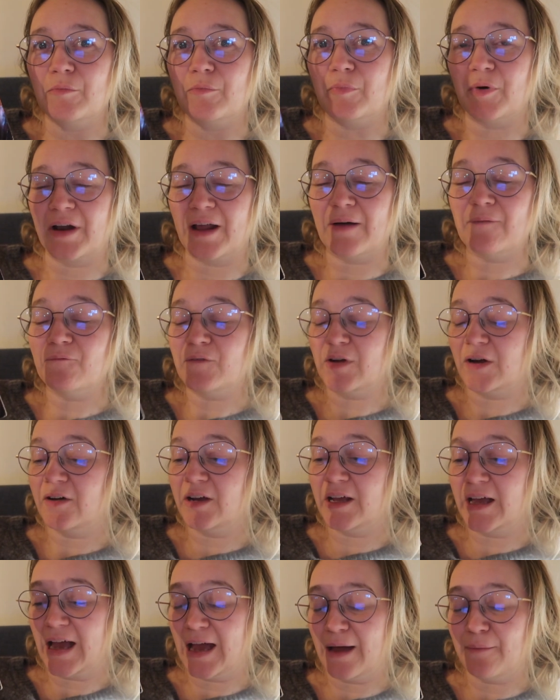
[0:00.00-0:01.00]
But I'm
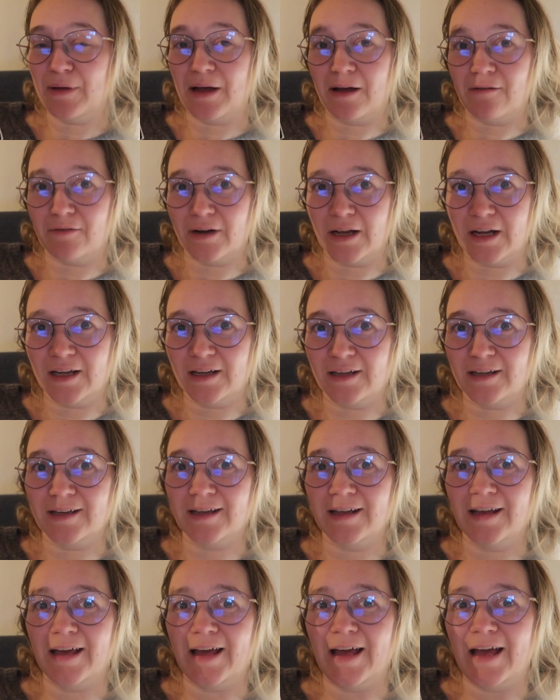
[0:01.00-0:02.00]
very happy I read it,
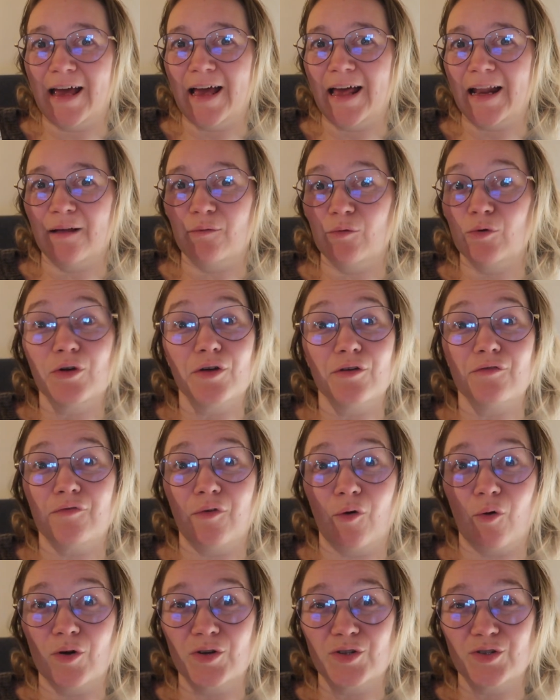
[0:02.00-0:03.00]
and I'm looking
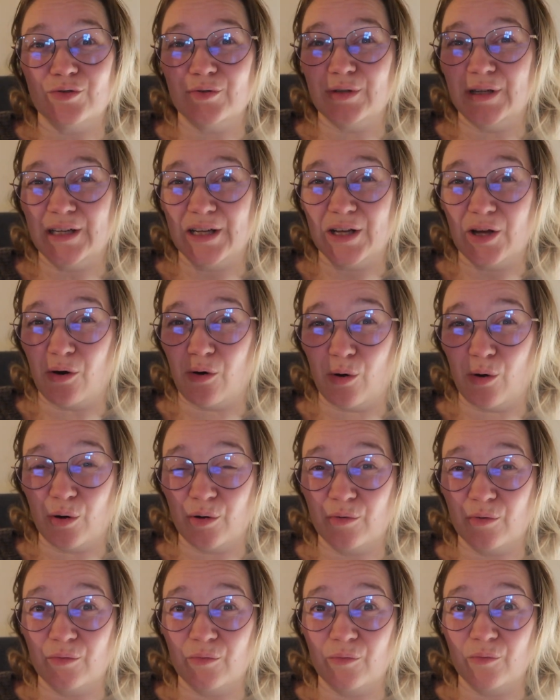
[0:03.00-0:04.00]
forward to reading
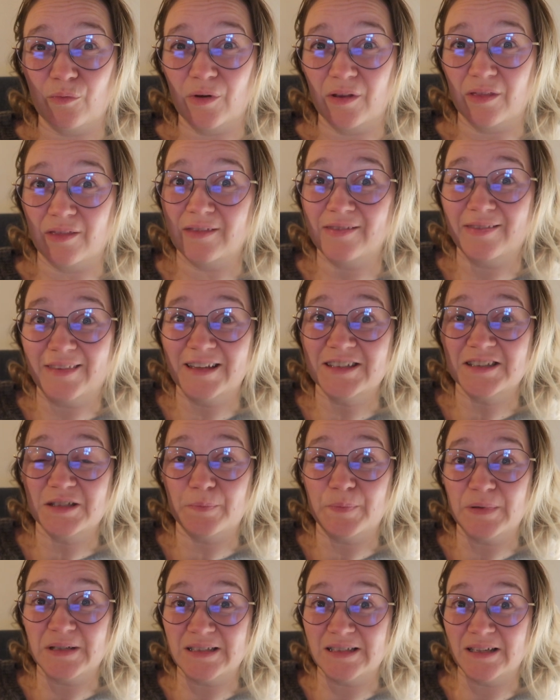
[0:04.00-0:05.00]
on with this
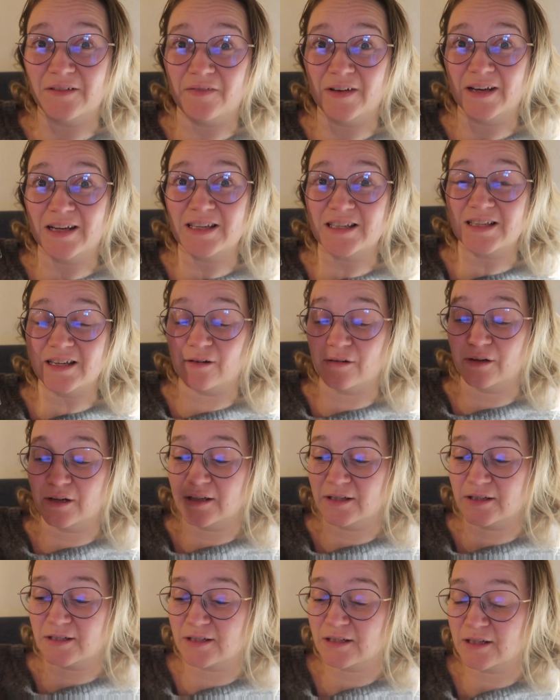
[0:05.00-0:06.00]
specific
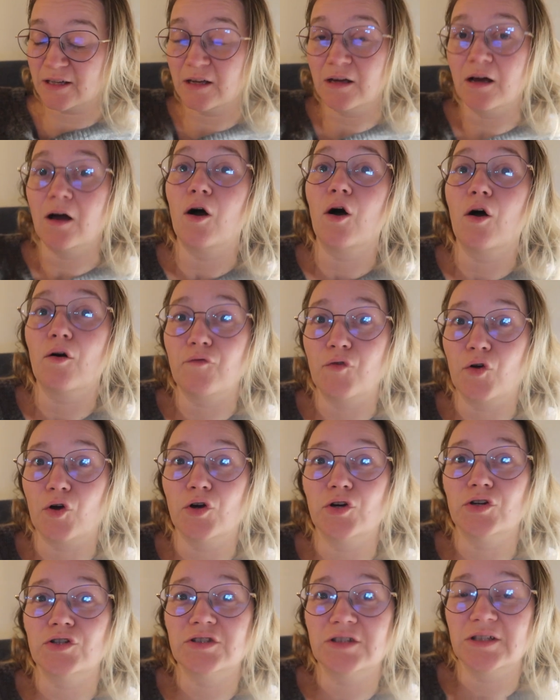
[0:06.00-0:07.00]
series of
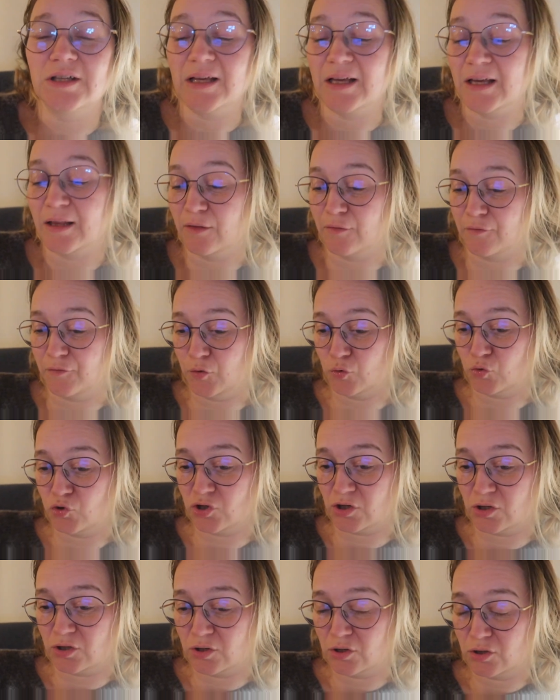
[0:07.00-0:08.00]
hers in the
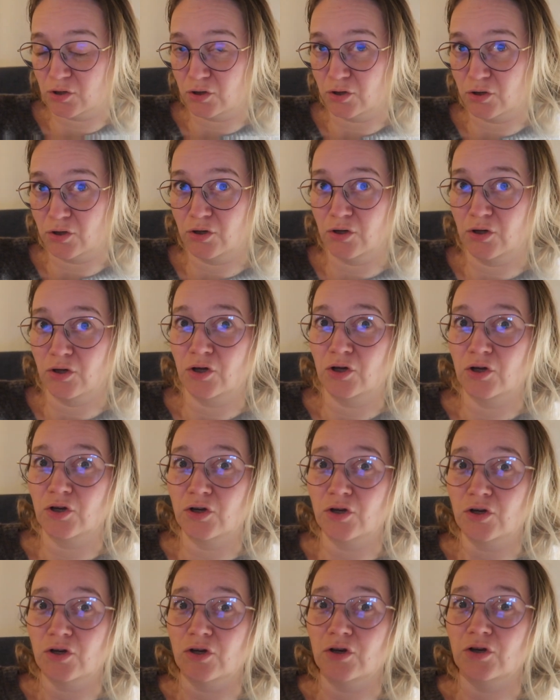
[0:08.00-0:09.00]
future.
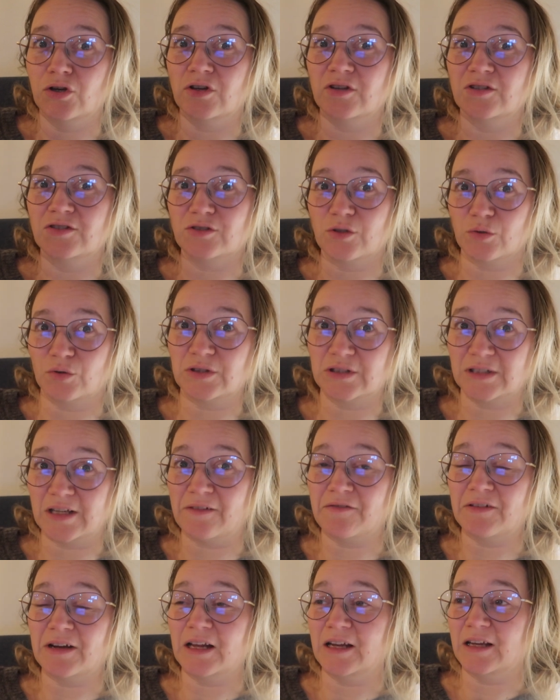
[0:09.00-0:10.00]
So
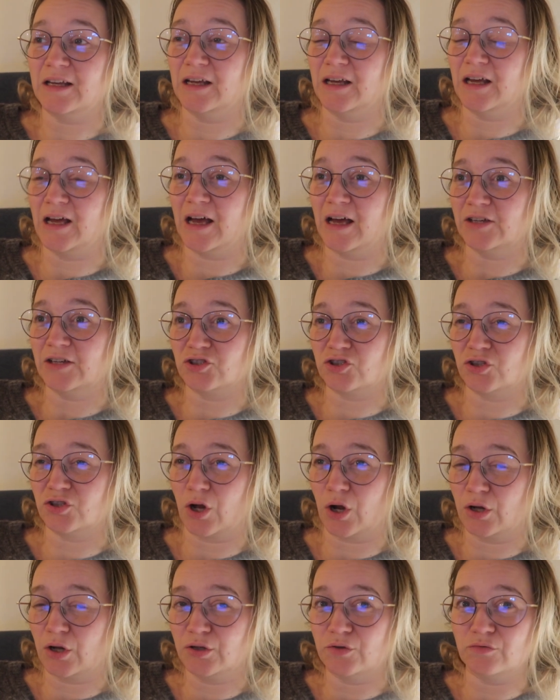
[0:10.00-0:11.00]
definitely a
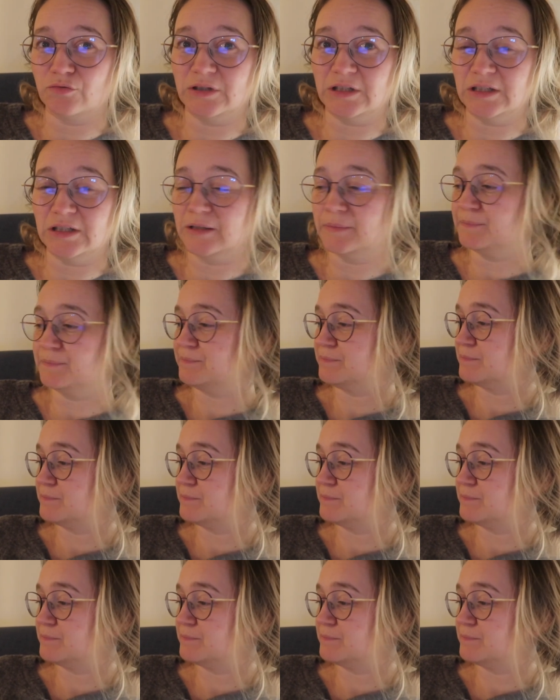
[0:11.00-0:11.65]
solid read.